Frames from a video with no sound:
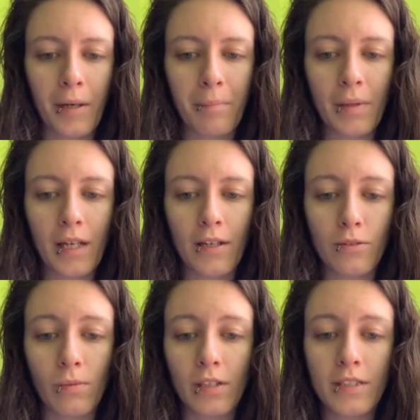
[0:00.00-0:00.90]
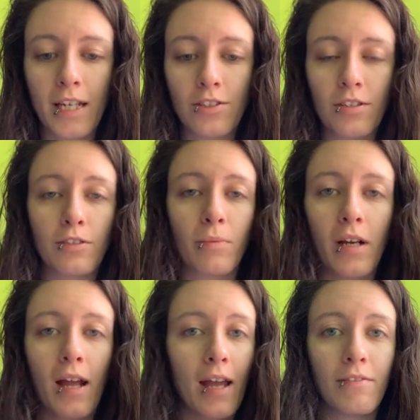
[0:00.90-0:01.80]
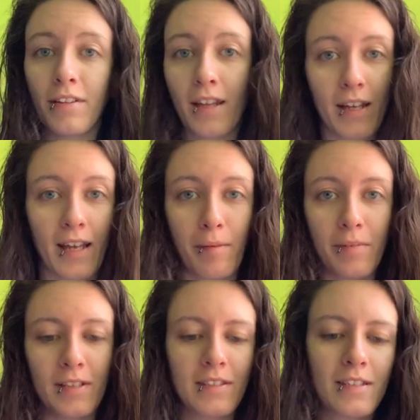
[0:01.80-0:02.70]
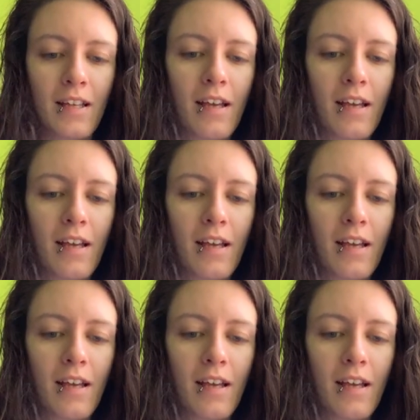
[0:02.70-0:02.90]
because Workstation is where everything happens.